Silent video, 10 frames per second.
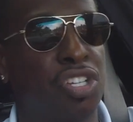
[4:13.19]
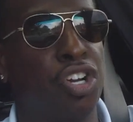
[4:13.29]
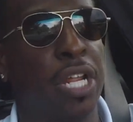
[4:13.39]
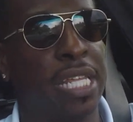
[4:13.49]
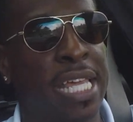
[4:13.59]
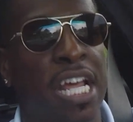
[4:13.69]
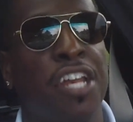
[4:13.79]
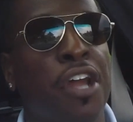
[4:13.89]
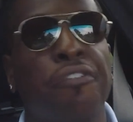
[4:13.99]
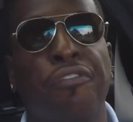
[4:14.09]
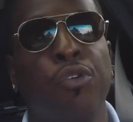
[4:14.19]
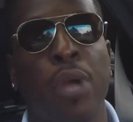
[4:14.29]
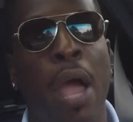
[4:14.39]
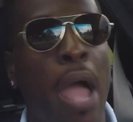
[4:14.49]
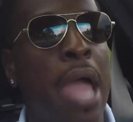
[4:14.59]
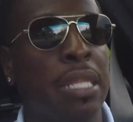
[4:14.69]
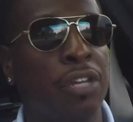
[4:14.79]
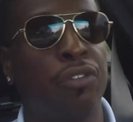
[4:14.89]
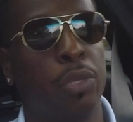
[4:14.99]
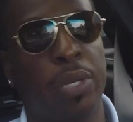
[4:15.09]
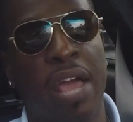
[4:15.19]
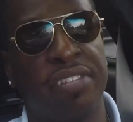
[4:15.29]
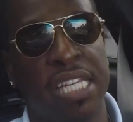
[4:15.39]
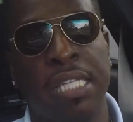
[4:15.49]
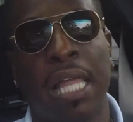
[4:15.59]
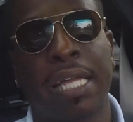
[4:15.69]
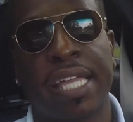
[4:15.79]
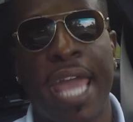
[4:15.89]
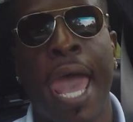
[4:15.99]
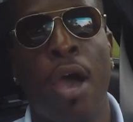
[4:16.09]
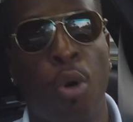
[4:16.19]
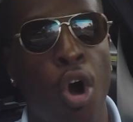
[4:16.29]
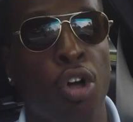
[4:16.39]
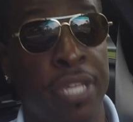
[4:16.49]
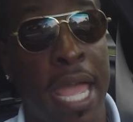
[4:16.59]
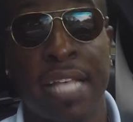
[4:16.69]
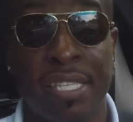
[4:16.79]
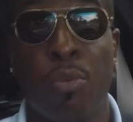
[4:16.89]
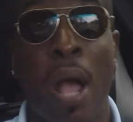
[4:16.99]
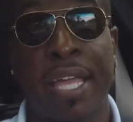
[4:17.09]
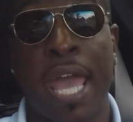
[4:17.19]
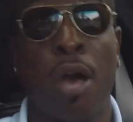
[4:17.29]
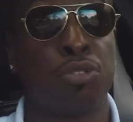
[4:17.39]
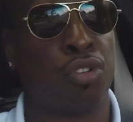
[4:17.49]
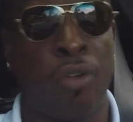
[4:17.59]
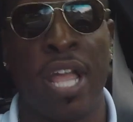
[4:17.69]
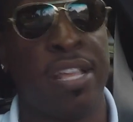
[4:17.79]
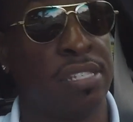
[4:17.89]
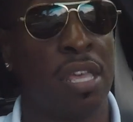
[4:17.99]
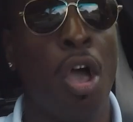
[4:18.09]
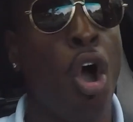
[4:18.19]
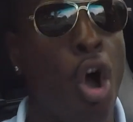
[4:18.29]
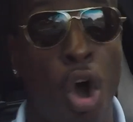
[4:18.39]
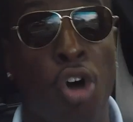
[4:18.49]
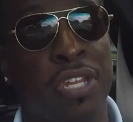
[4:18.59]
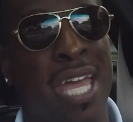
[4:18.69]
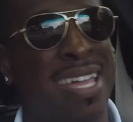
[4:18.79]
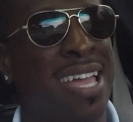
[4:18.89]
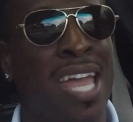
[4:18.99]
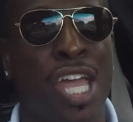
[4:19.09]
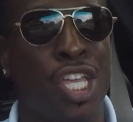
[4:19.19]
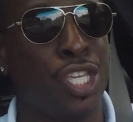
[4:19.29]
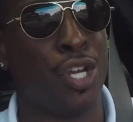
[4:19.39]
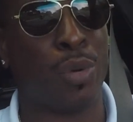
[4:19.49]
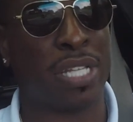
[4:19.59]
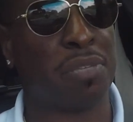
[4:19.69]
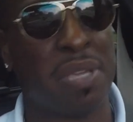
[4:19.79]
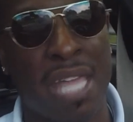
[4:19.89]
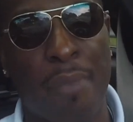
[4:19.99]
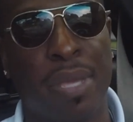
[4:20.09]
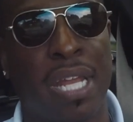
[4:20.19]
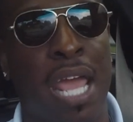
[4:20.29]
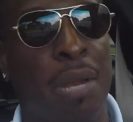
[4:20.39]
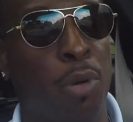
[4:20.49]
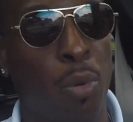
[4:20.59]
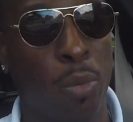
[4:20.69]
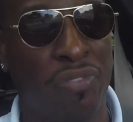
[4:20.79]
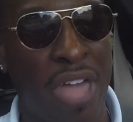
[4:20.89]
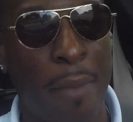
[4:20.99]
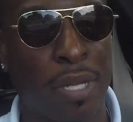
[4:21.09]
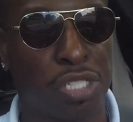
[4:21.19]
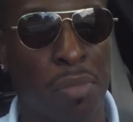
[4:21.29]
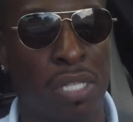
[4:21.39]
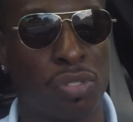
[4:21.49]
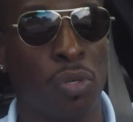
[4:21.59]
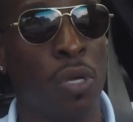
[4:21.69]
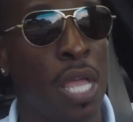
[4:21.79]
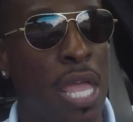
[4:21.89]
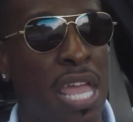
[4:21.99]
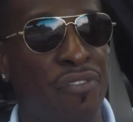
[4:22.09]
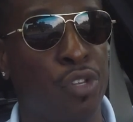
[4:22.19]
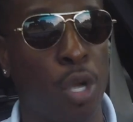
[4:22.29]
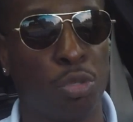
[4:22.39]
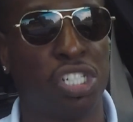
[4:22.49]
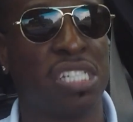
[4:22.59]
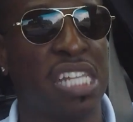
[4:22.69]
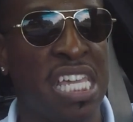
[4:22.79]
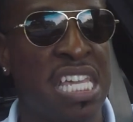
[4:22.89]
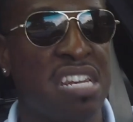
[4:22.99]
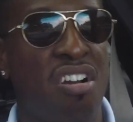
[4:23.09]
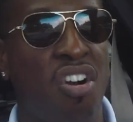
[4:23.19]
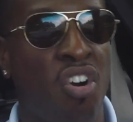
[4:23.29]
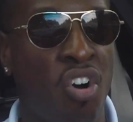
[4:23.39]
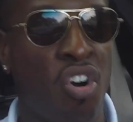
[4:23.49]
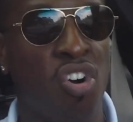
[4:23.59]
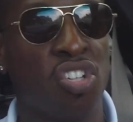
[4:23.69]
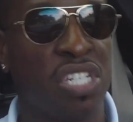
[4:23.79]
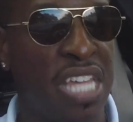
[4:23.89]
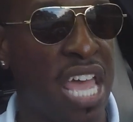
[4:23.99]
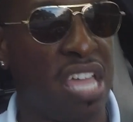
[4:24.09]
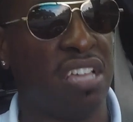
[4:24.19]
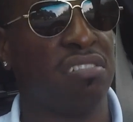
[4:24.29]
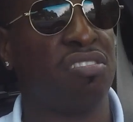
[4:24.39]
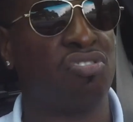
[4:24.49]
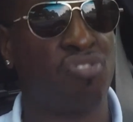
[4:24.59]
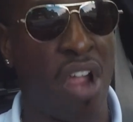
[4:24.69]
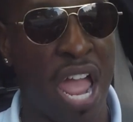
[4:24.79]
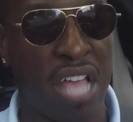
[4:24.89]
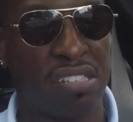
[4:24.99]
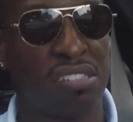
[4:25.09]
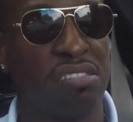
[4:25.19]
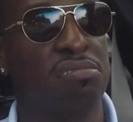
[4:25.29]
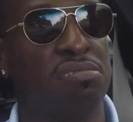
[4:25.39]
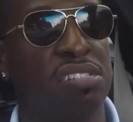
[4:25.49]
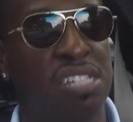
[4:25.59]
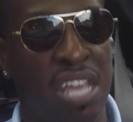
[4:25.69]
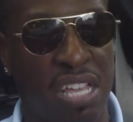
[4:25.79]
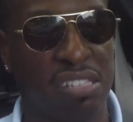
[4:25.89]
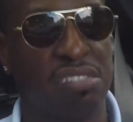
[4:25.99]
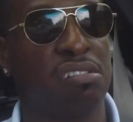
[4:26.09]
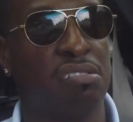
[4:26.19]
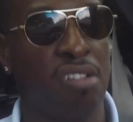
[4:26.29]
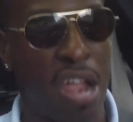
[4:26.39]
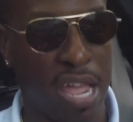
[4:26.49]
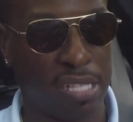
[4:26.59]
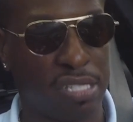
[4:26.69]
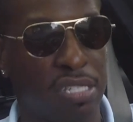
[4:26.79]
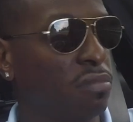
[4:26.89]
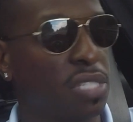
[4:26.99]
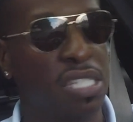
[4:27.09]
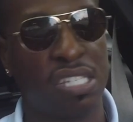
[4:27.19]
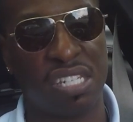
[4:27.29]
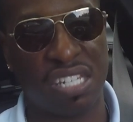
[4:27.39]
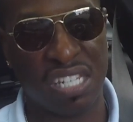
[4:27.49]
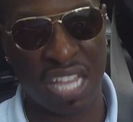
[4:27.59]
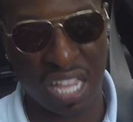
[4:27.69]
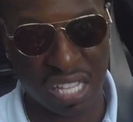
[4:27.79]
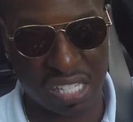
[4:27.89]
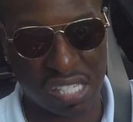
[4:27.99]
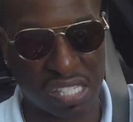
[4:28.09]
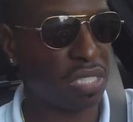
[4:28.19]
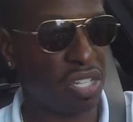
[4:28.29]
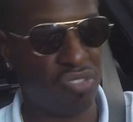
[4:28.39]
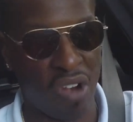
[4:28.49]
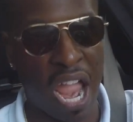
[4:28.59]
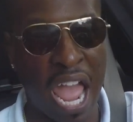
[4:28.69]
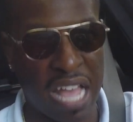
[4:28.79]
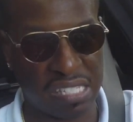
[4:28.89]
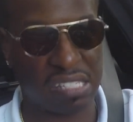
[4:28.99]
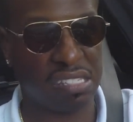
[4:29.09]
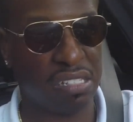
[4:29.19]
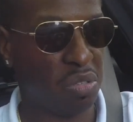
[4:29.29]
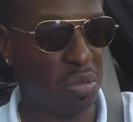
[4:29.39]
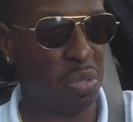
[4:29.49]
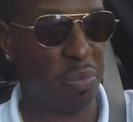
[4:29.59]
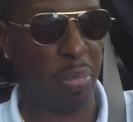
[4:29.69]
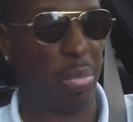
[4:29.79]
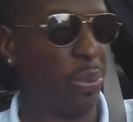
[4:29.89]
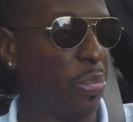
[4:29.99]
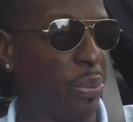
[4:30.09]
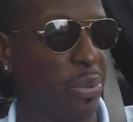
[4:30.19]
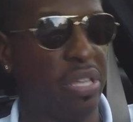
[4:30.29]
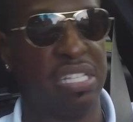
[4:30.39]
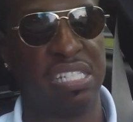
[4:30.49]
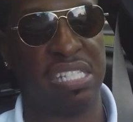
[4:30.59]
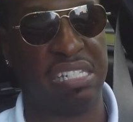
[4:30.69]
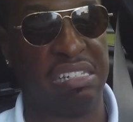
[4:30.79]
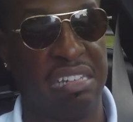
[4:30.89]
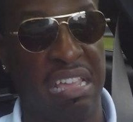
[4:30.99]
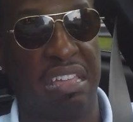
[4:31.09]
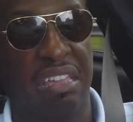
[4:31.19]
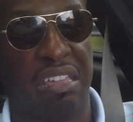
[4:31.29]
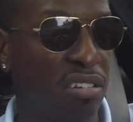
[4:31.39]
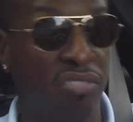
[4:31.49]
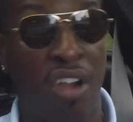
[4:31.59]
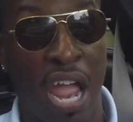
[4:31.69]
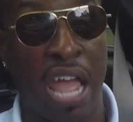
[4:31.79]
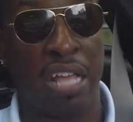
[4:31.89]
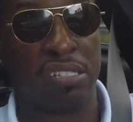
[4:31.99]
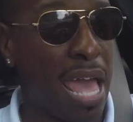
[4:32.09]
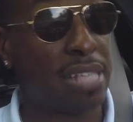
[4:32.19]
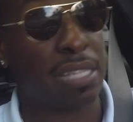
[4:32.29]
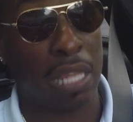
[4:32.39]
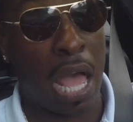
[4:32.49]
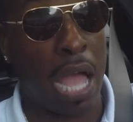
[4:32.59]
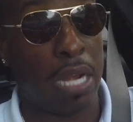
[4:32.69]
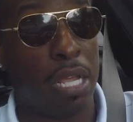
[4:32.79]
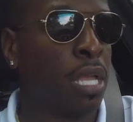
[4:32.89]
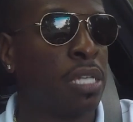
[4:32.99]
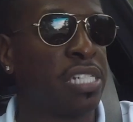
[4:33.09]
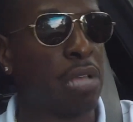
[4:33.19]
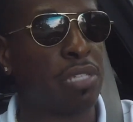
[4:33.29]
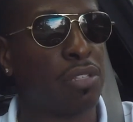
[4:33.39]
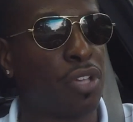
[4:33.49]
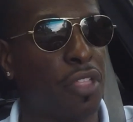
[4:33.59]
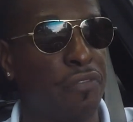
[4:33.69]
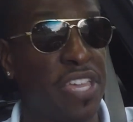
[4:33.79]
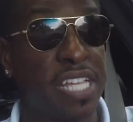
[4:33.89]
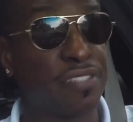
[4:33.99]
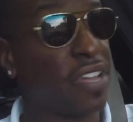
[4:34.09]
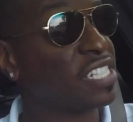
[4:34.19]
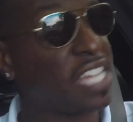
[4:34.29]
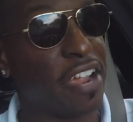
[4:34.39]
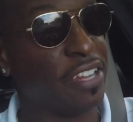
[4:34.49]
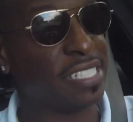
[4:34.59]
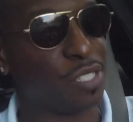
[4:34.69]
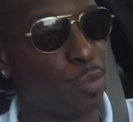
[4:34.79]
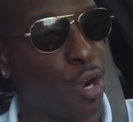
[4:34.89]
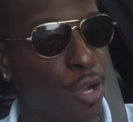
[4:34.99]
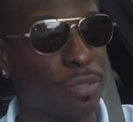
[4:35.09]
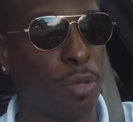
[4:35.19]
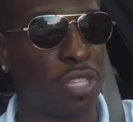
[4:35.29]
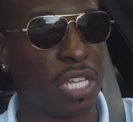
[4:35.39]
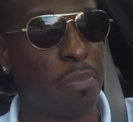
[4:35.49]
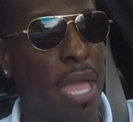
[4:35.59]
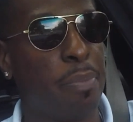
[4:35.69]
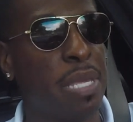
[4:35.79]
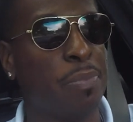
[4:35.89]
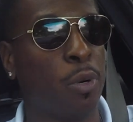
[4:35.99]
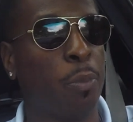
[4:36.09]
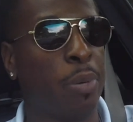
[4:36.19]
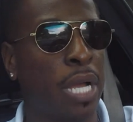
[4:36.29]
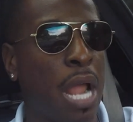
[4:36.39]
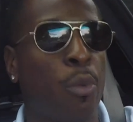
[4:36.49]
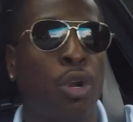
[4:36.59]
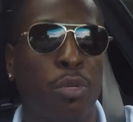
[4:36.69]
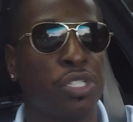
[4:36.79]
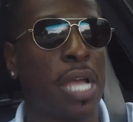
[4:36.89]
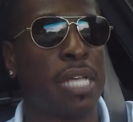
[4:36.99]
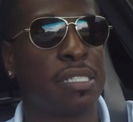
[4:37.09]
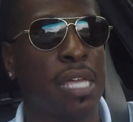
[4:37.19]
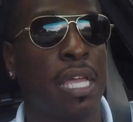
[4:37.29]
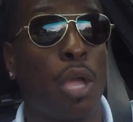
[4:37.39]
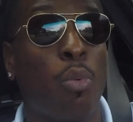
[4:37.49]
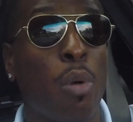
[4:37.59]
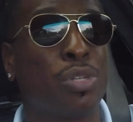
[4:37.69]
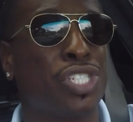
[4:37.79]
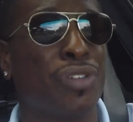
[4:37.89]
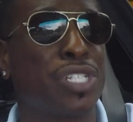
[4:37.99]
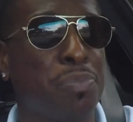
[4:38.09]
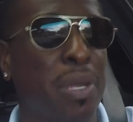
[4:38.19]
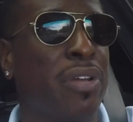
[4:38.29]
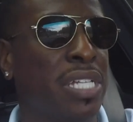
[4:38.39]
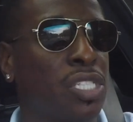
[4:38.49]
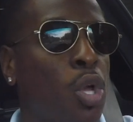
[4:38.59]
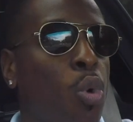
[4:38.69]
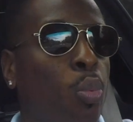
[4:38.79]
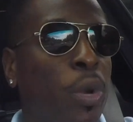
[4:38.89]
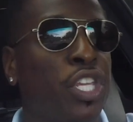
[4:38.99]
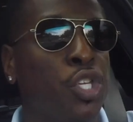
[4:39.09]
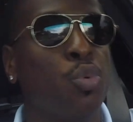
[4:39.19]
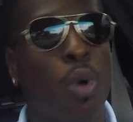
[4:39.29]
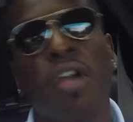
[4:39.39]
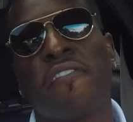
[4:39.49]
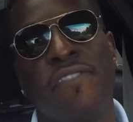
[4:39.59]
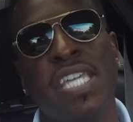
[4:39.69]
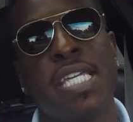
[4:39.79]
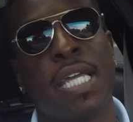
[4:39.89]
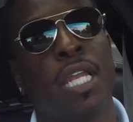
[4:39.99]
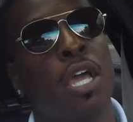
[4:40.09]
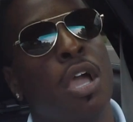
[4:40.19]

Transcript: couldn't get enough food. I literally would have to eat like a cow all day. I see why cows graze all day. You don't get to be that big an animal with that much muscle if you don't just eat all day. Grass, sticks, grass, sticks, grass. Oop, stick, grass. That's a lot. Shouts out to all the vegans, vegetarians in the world. Don't think you're bad people, but I want to know what you guys think and what was your experience when you were vegan,